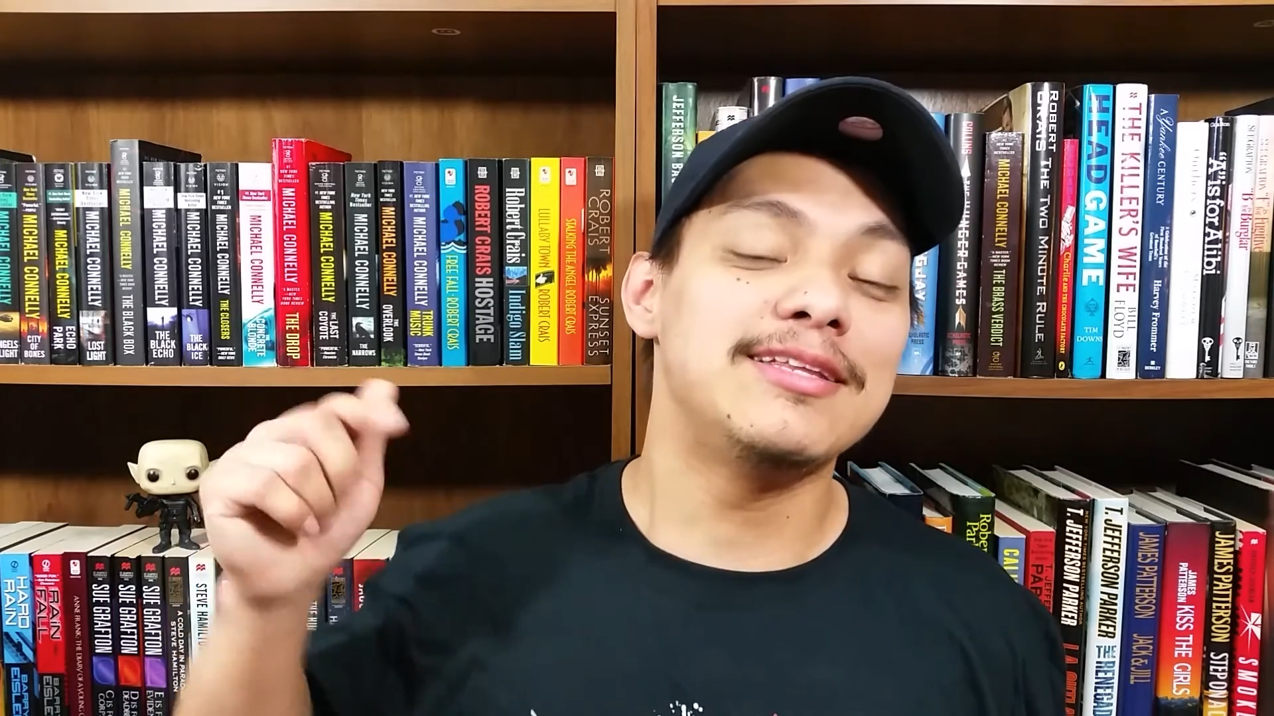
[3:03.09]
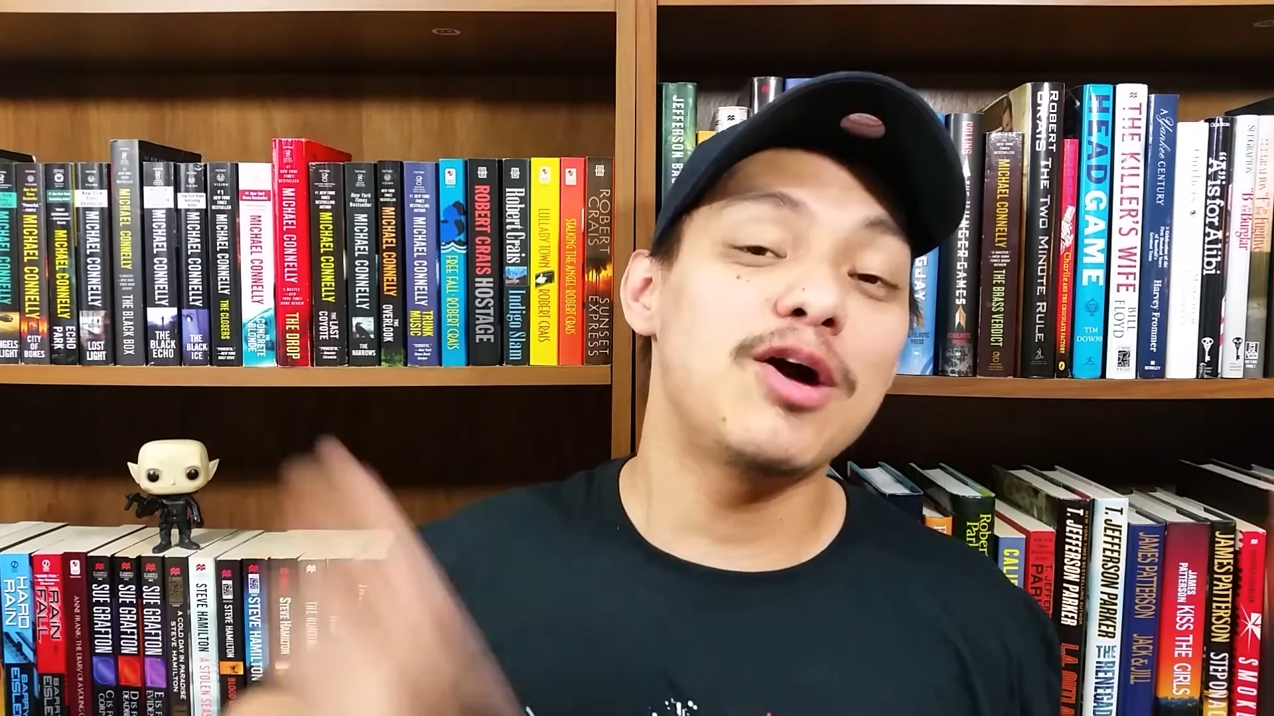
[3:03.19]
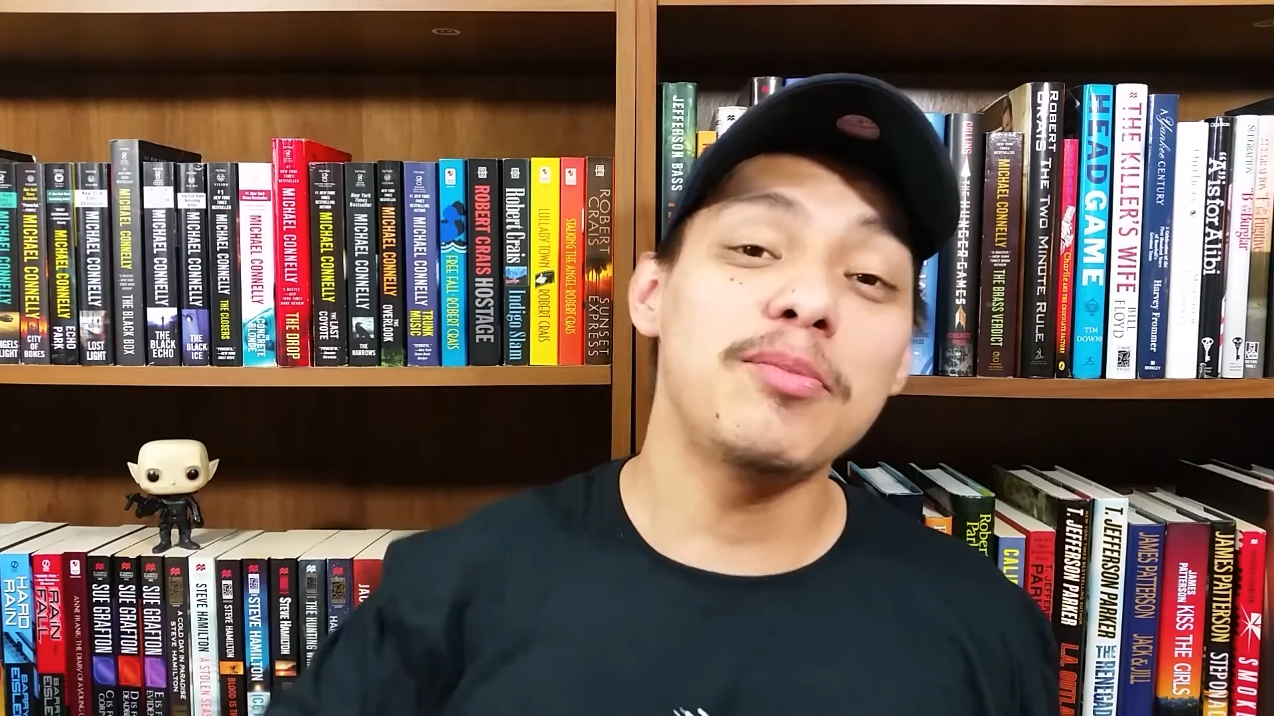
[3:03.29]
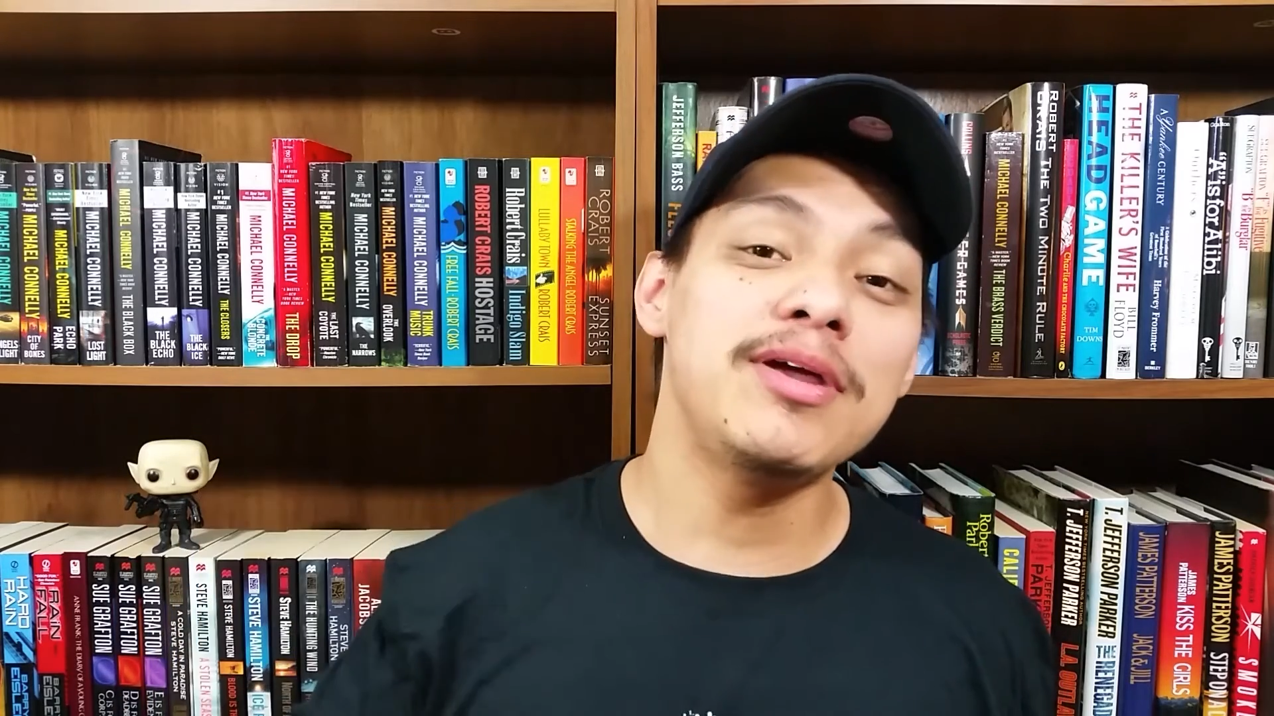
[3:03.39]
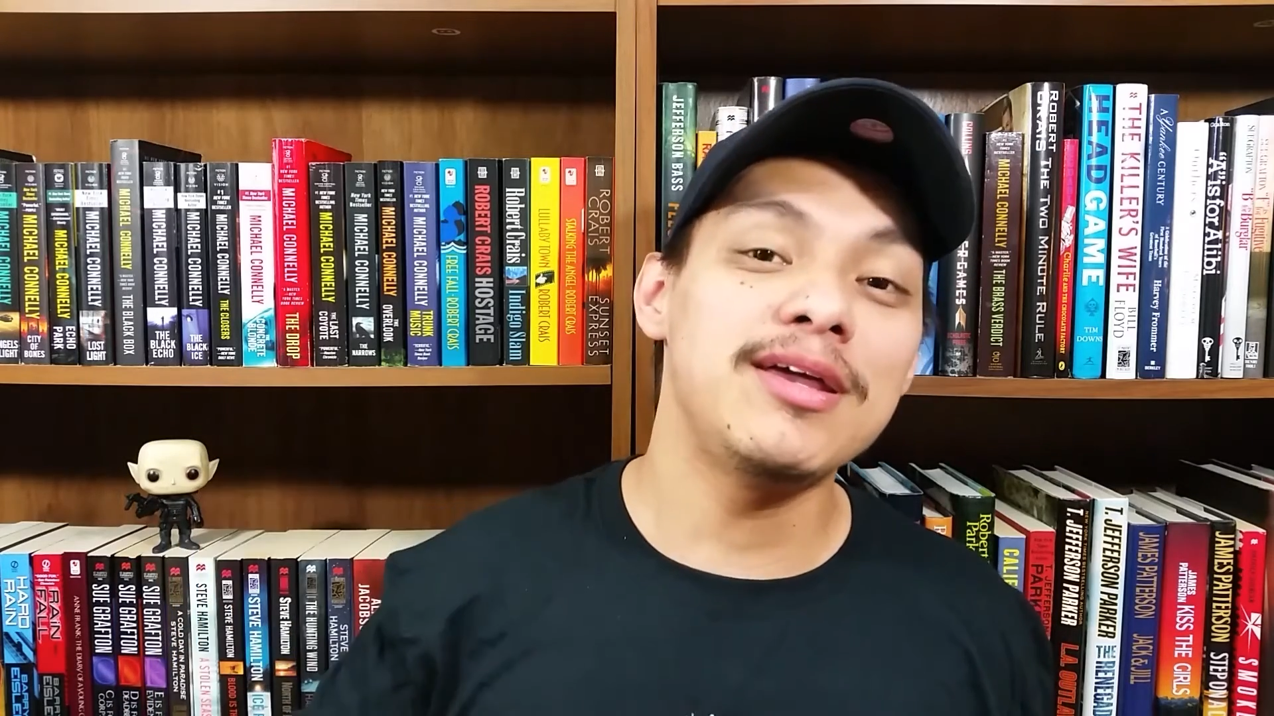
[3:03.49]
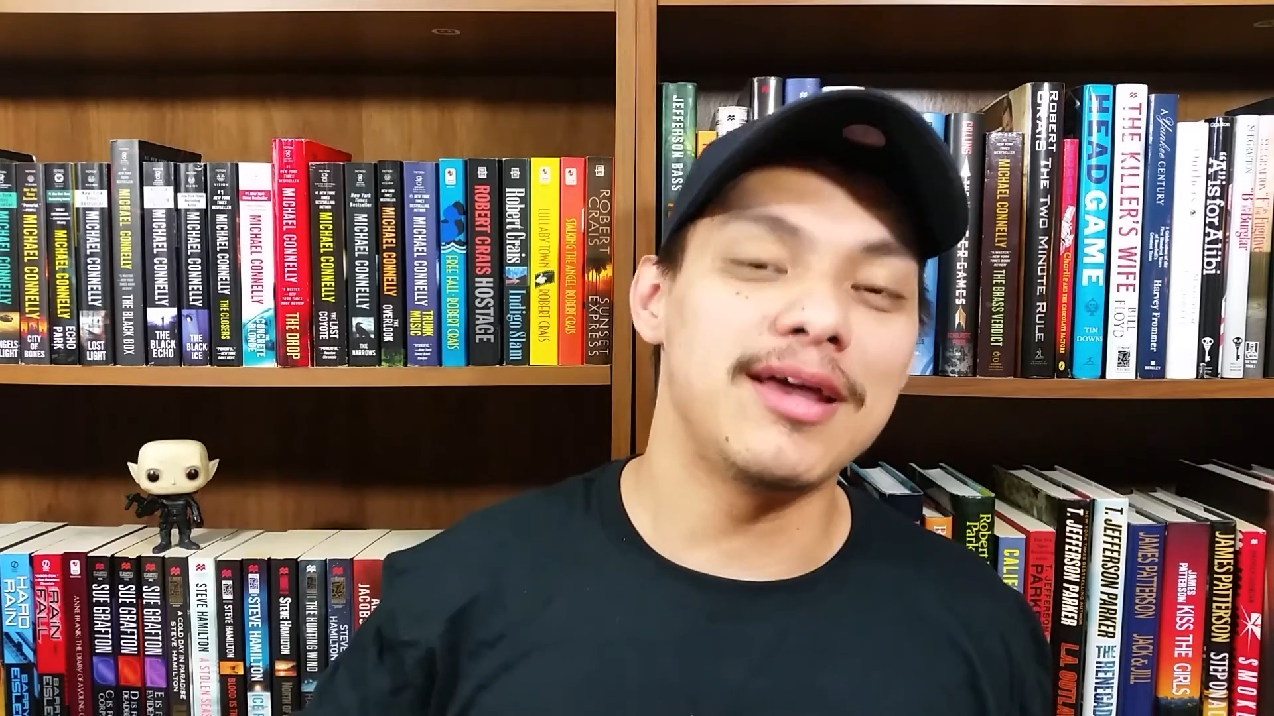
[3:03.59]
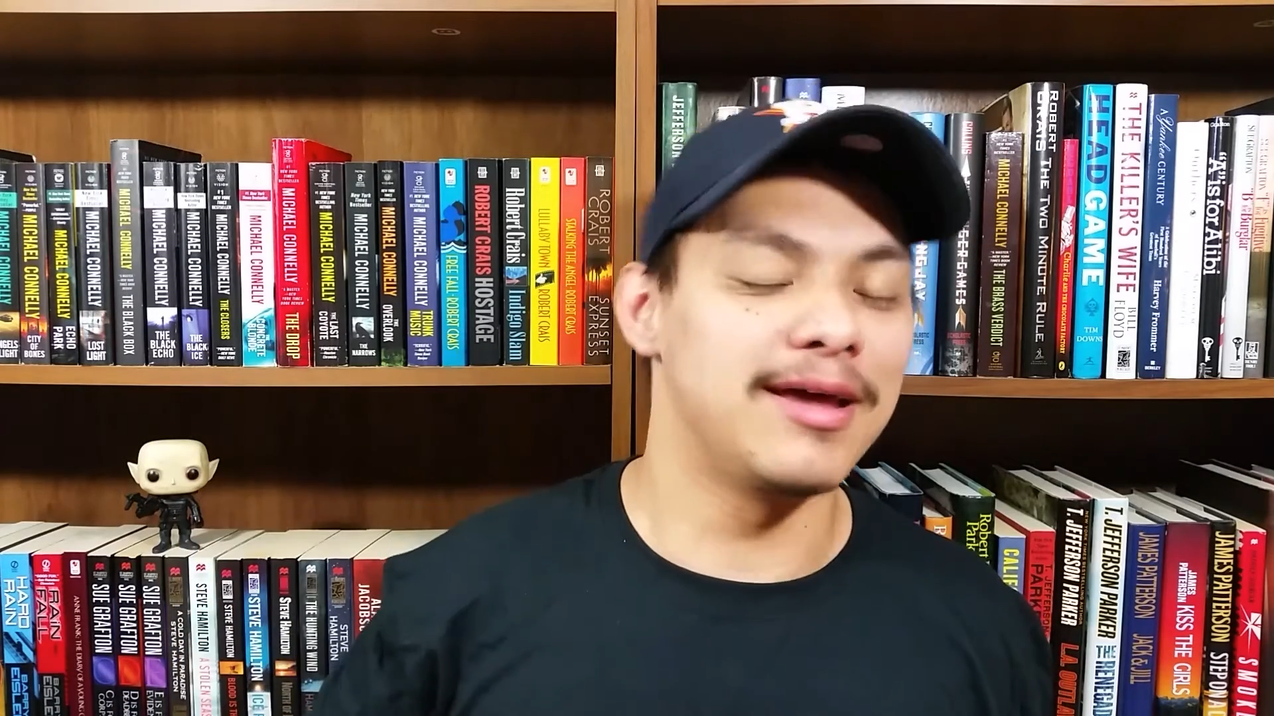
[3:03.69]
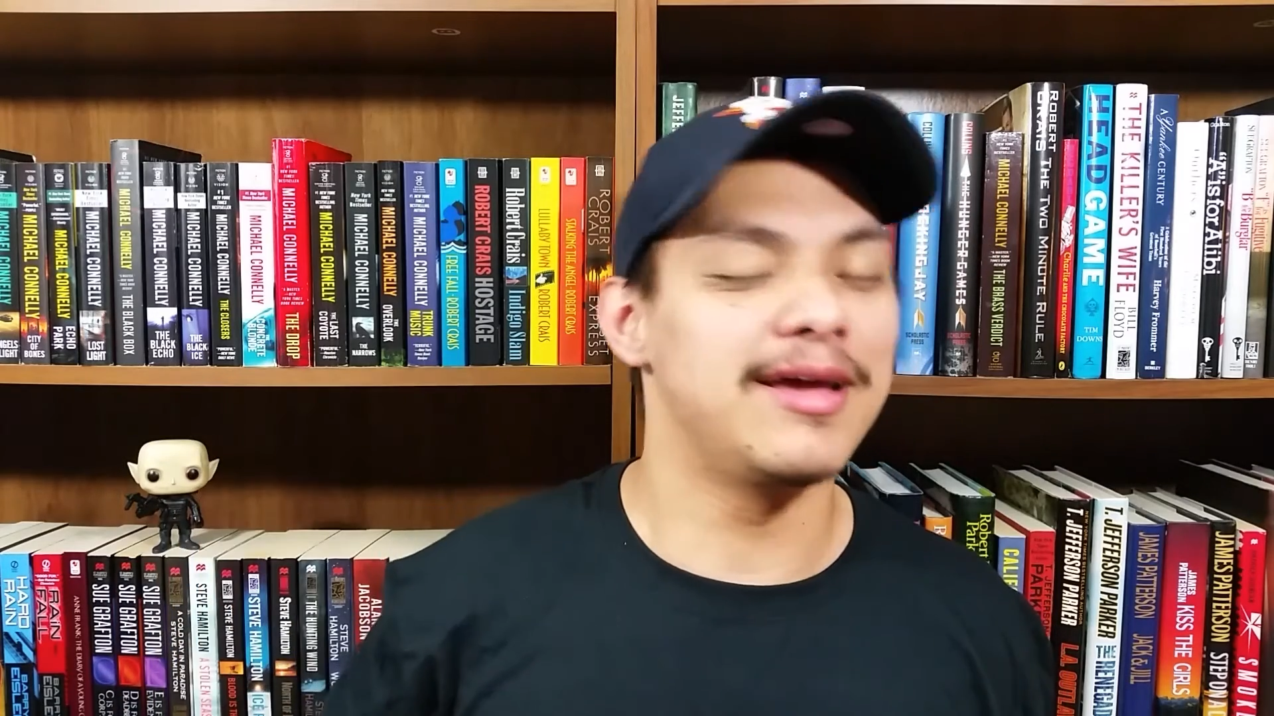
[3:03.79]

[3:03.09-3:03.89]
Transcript: Tell me